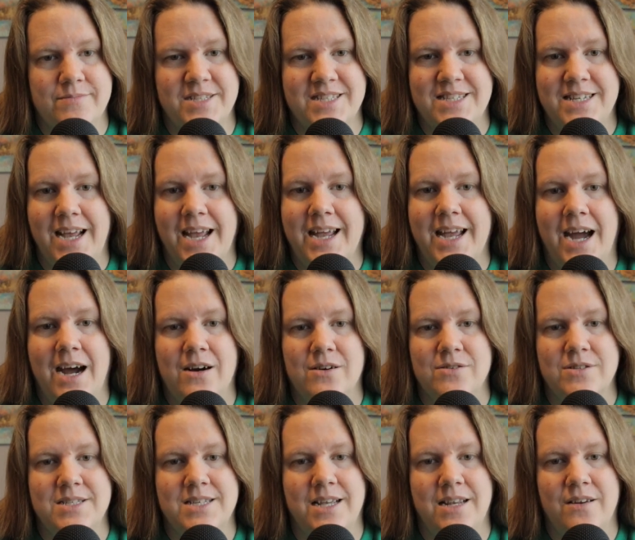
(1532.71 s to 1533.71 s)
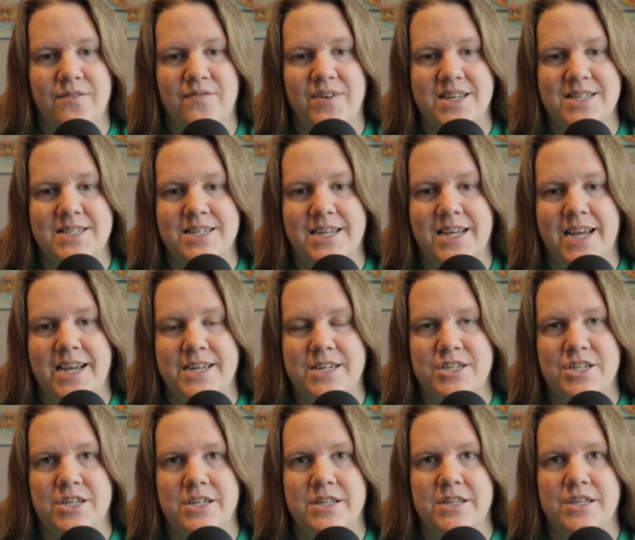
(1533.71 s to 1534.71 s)
stakeouts and
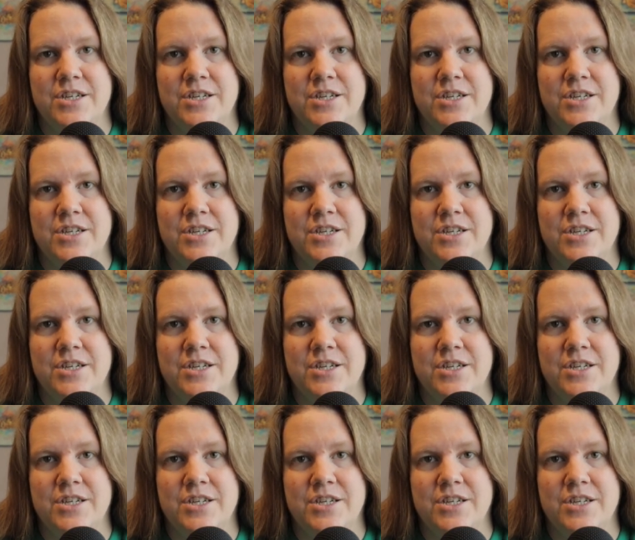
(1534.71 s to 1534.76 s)
investigation,